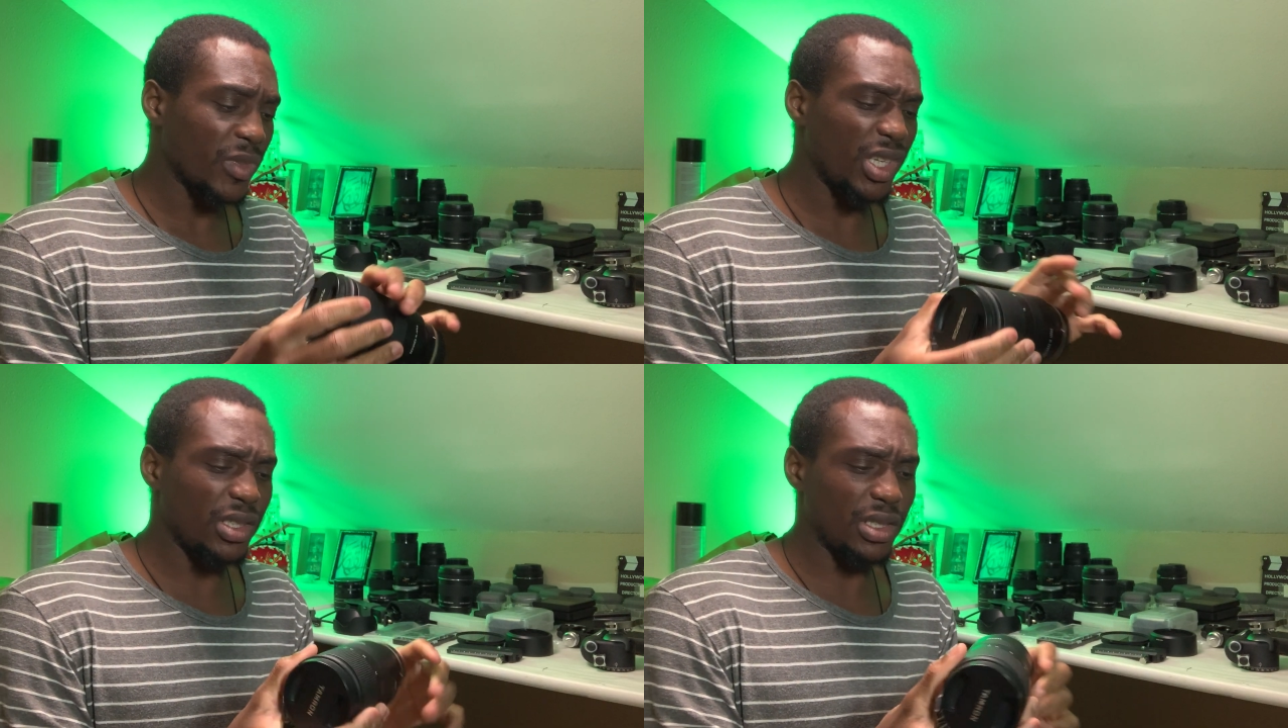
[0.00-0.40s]

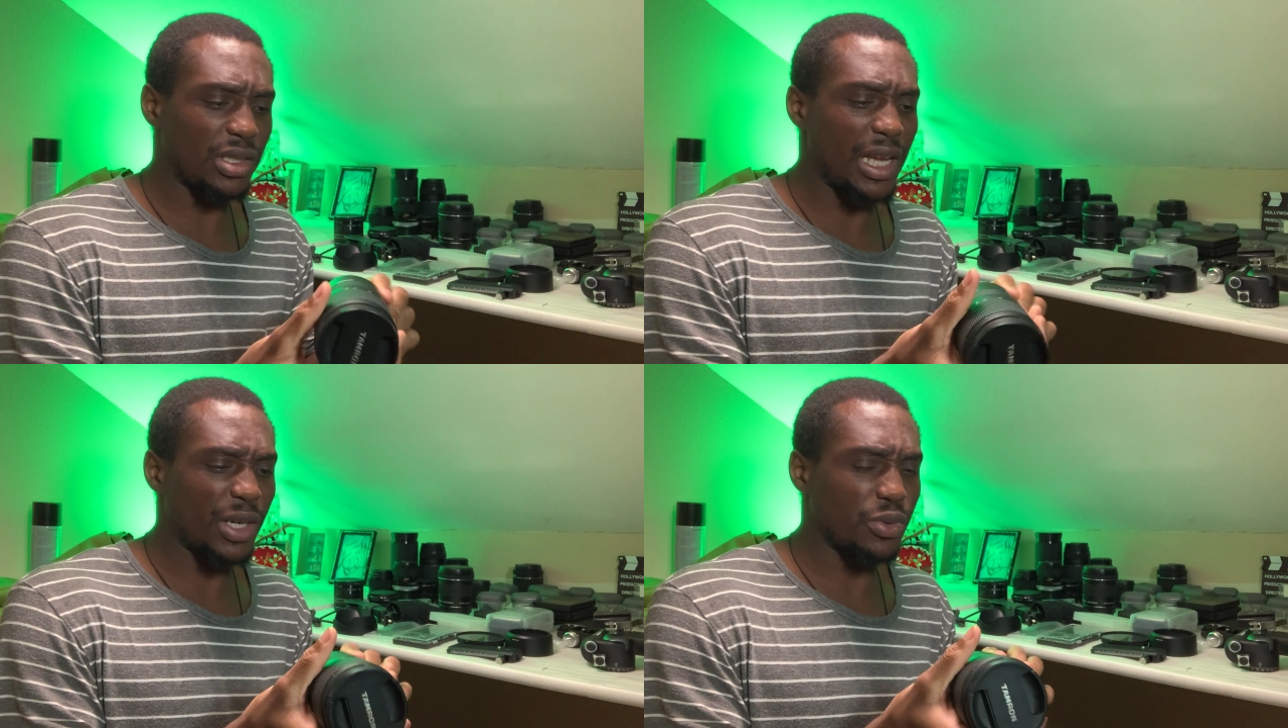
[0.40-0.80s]
This is
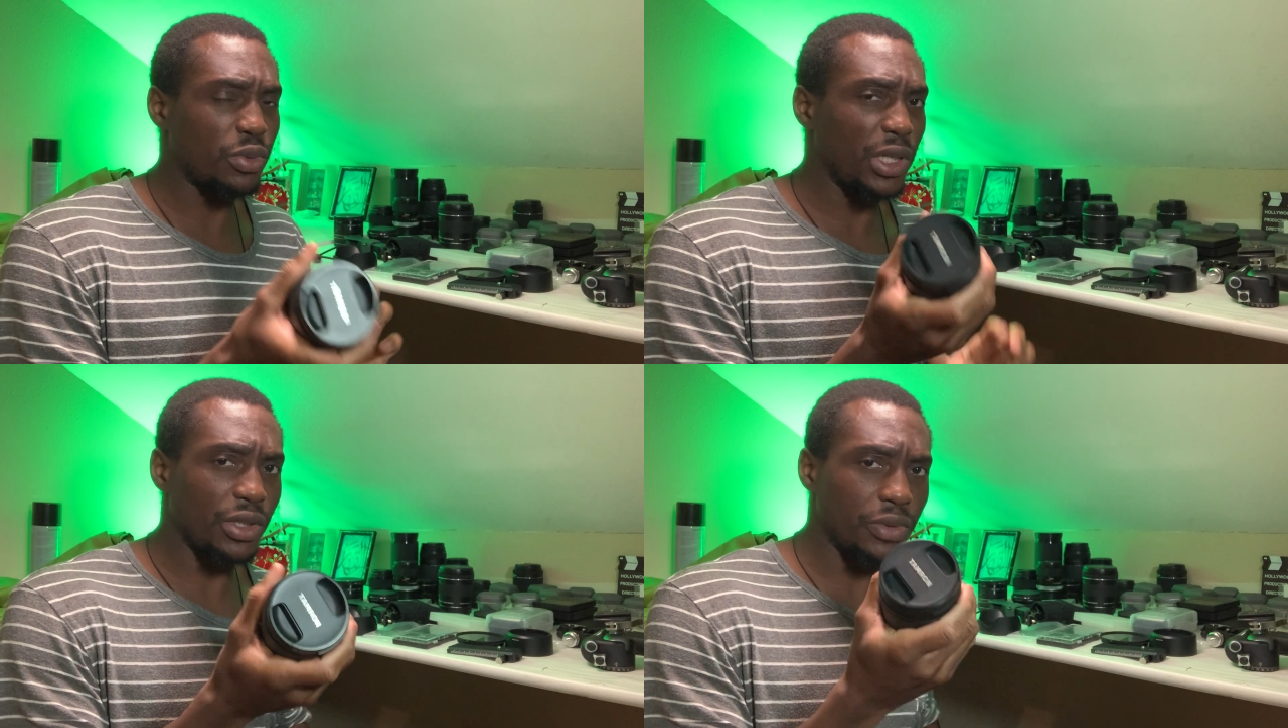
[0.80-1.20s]
like
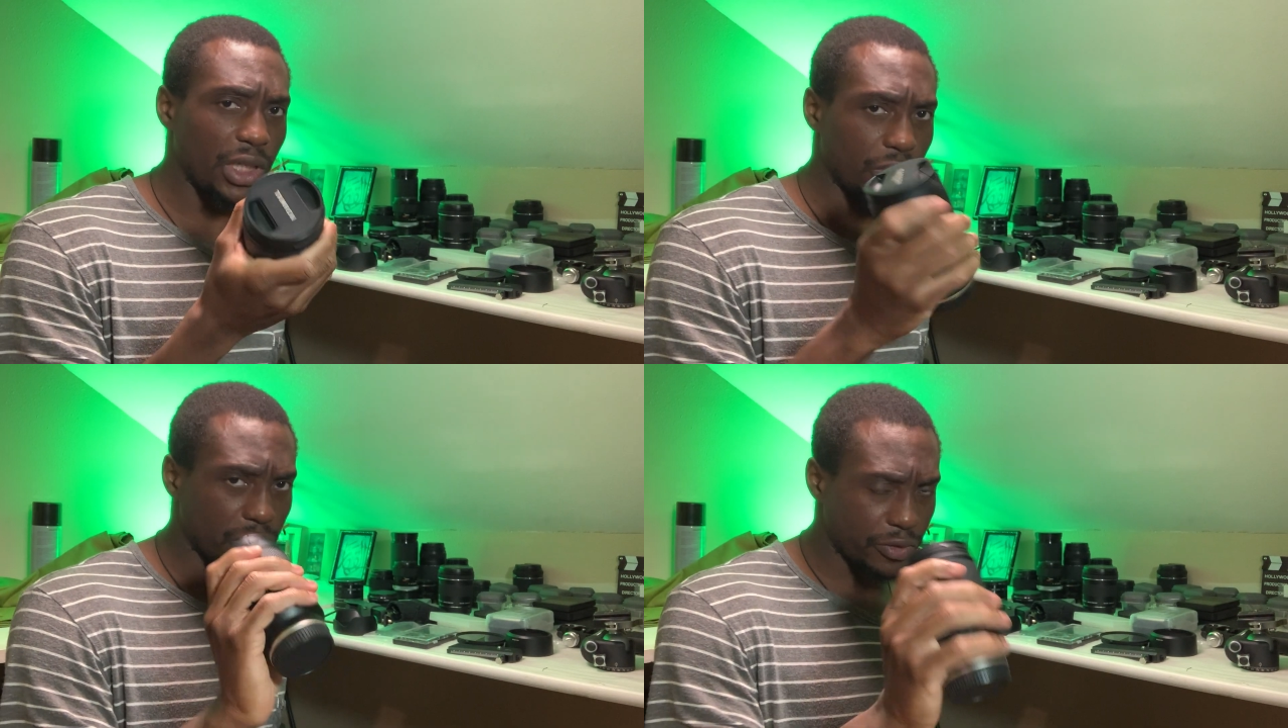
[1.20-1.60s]

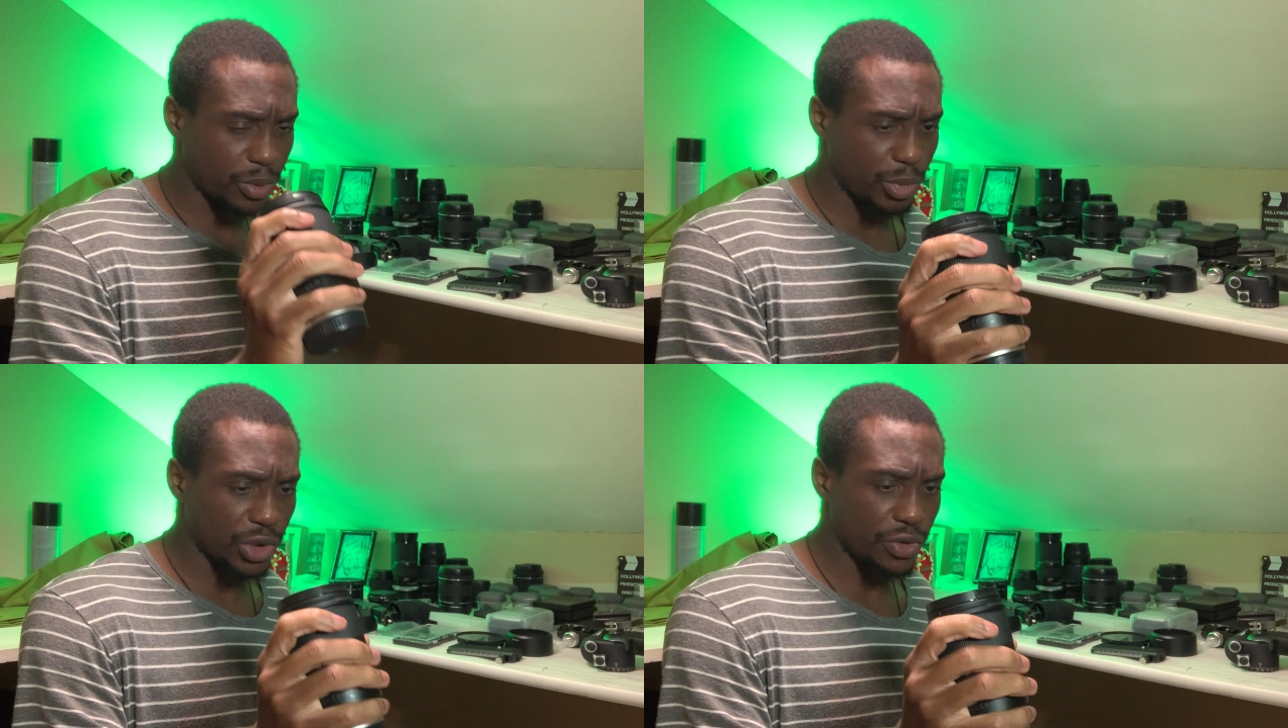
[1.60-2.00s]
really good for
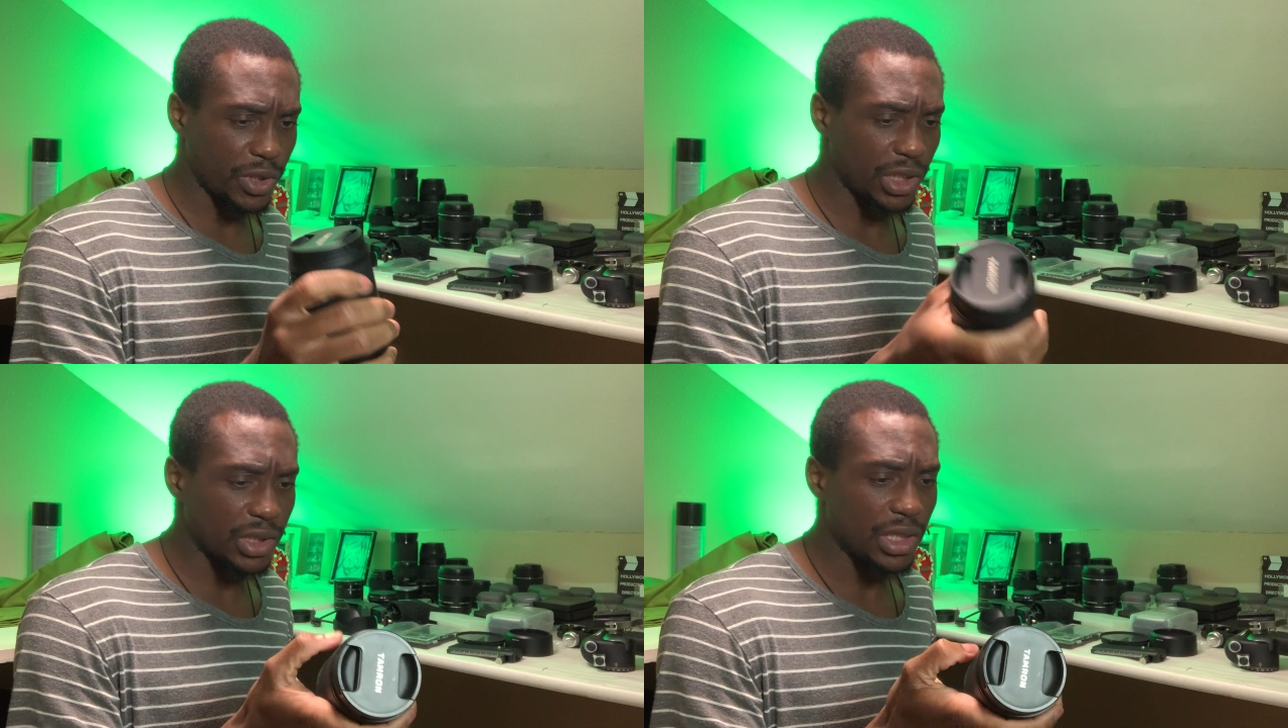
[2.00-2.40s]

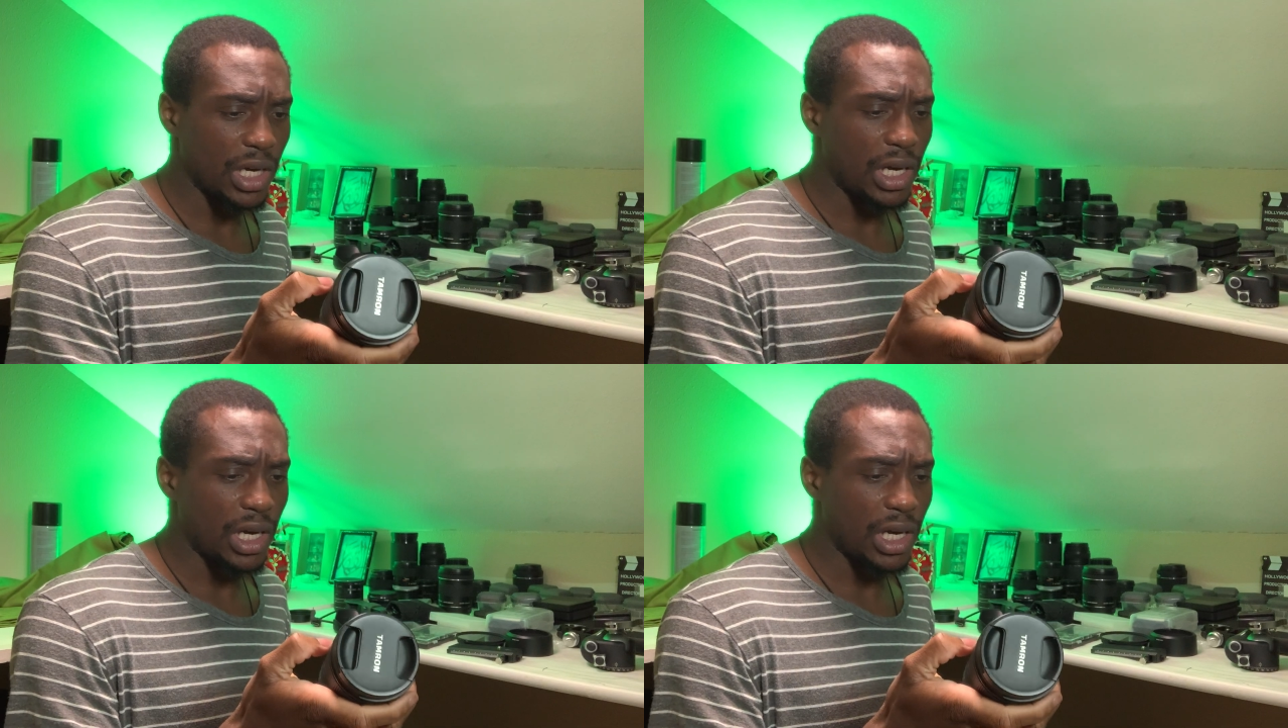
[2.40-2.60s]
portrait.